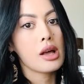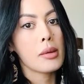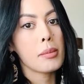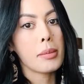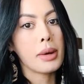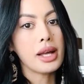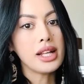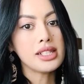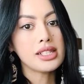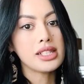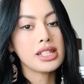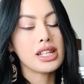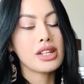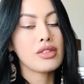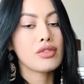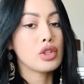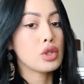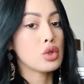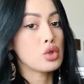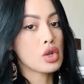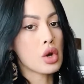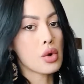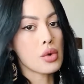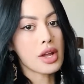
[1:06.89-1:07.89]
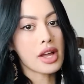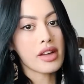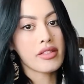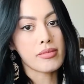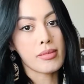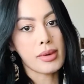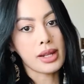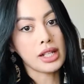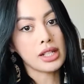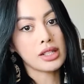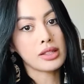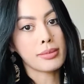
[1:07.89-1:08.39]
But if you don't have
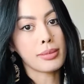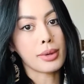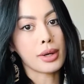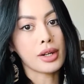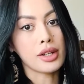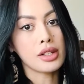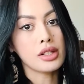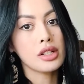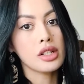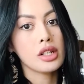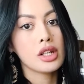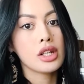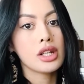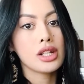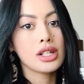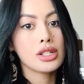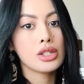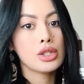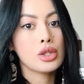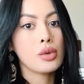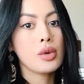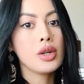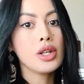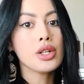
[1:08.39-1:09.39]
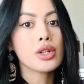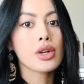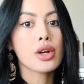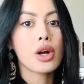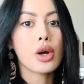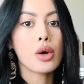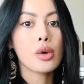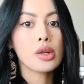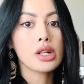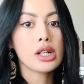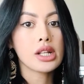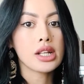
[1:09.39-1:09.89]
money to burn, doing your
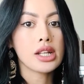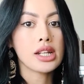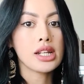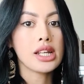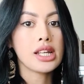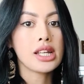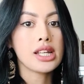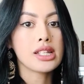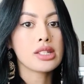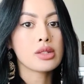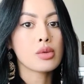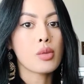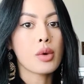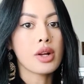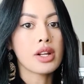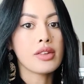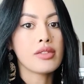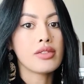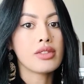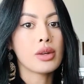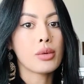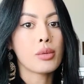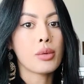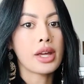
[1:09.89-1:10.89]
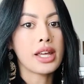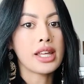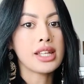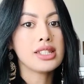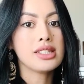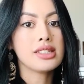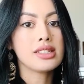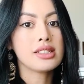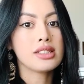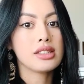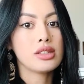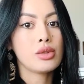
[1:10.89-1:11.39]
own cleaning is one of the
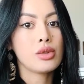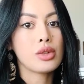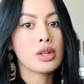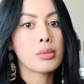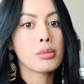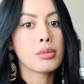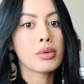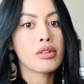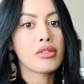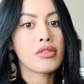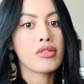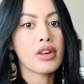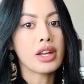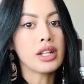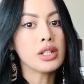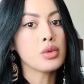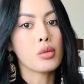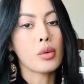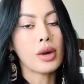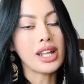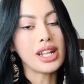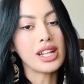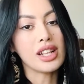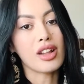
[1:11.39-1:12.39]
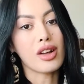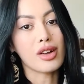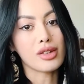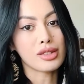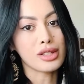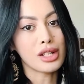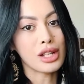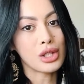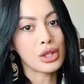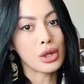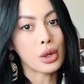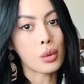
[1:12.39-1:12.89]
ways you can prevent weight loss
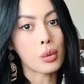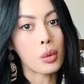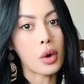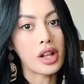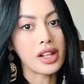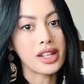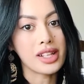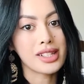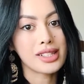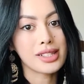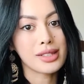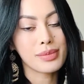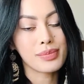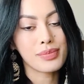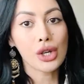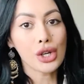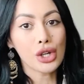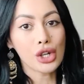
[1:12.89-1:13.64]
in your wallet.